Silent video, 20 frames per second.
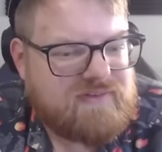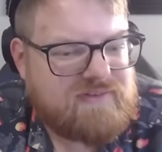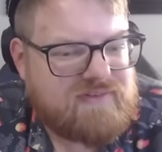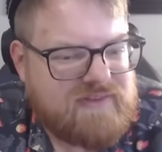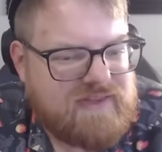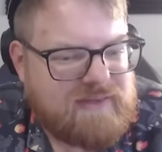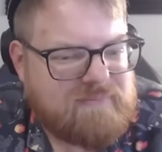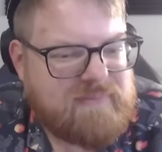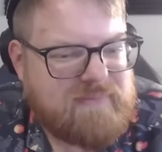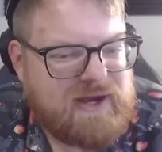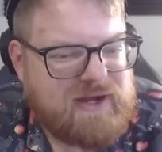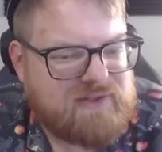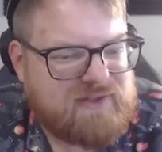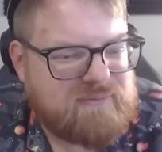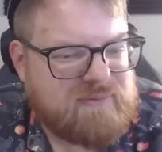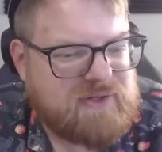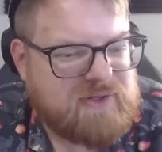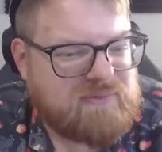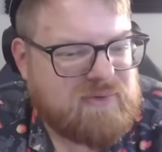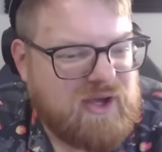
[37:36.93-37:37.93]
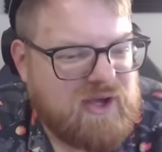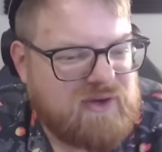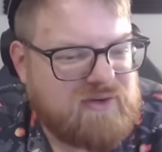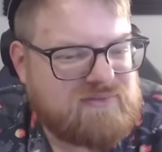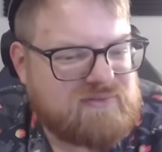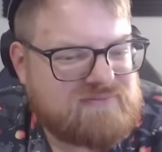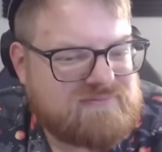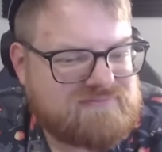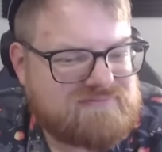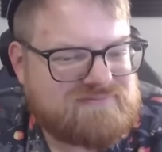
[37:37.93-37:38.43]
That Marilyn
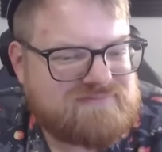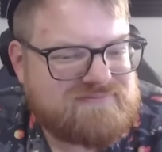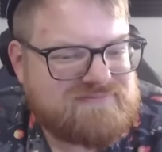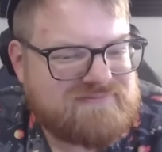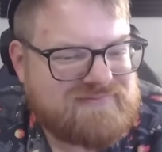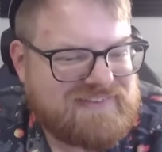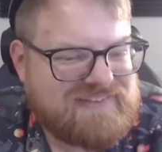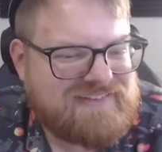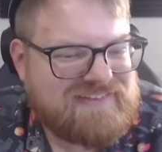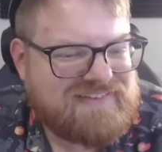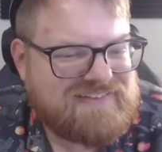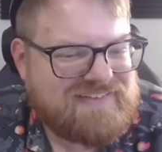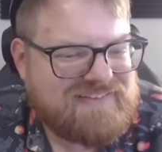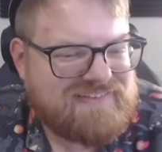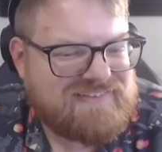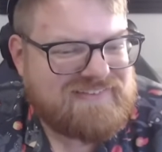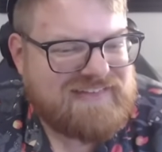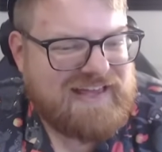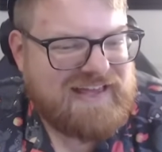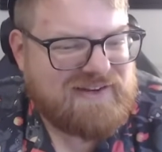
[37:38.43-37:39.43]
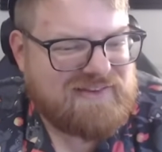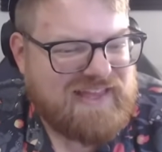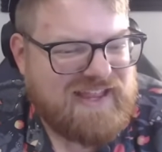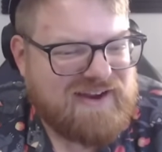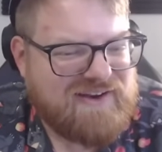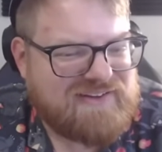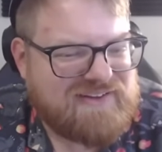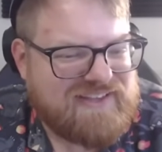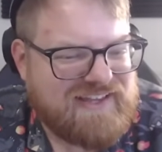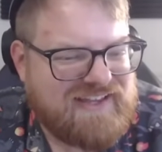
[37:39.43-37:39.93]
Monroe. That or the
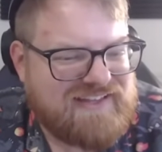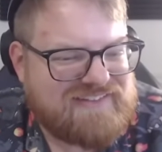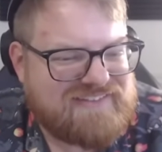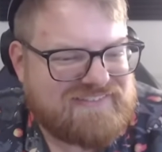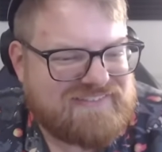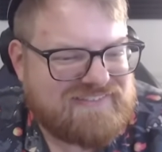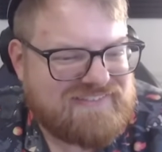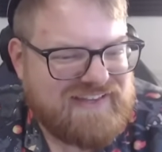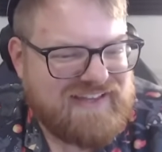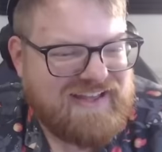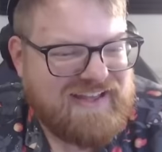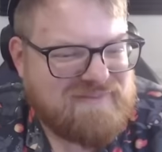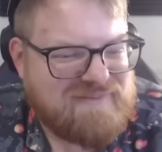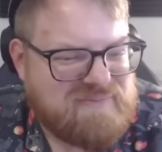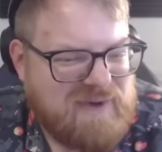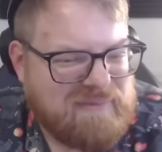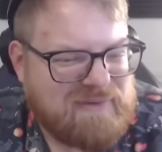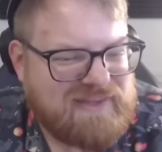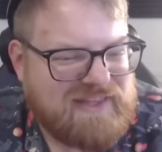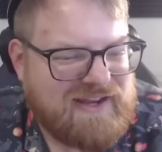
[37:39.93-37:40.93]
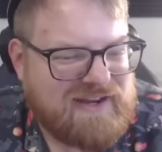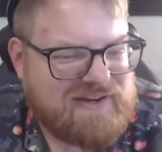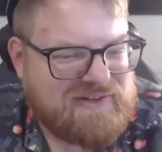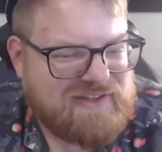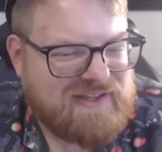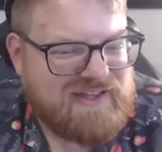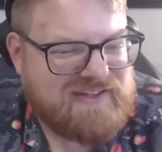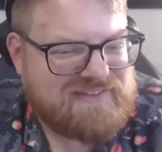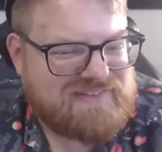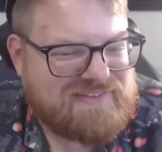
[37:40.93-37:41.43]
haircut? Yeah, probably the
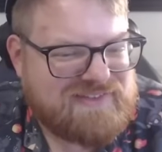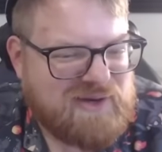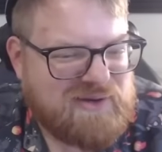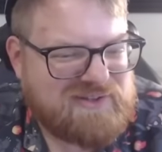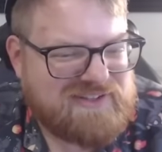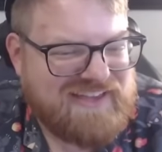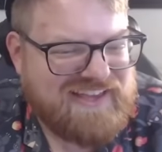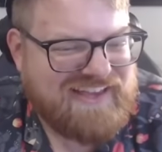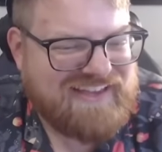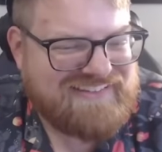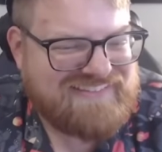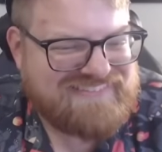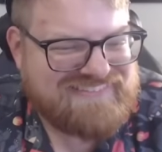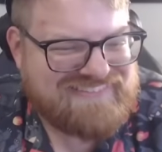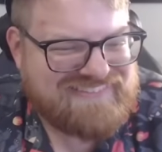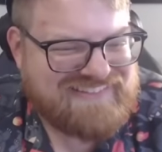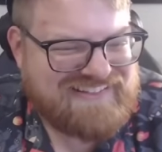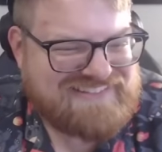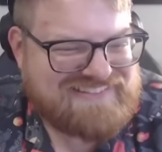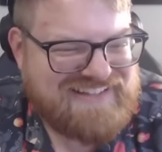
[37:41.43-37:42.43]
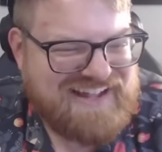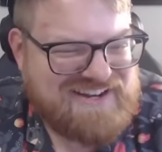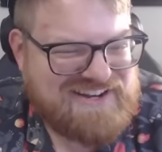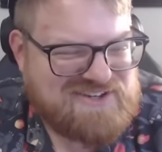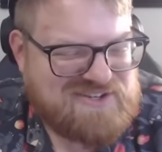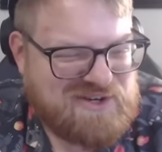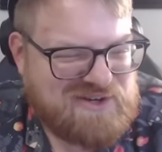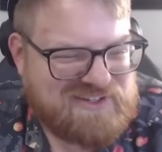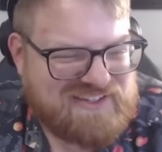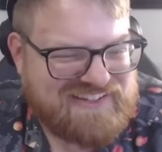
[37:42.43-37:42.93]
haircut. Coat gang. He's not
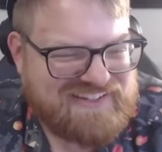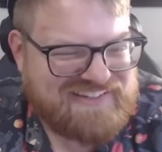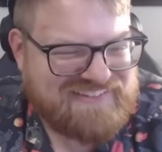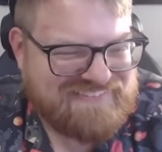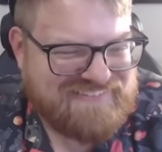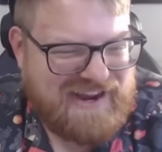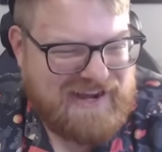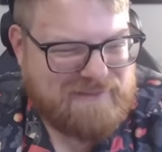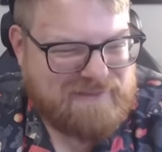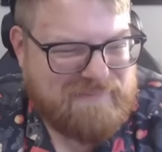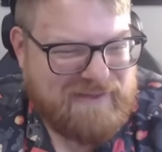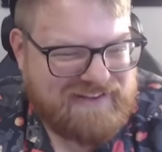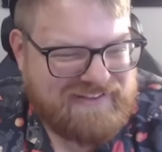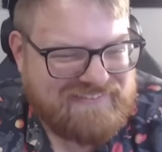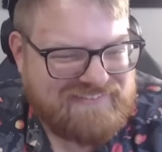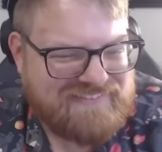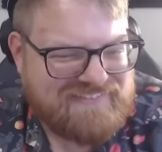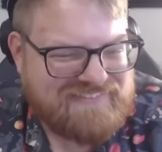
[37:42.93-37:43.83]
joking. Wait a minute.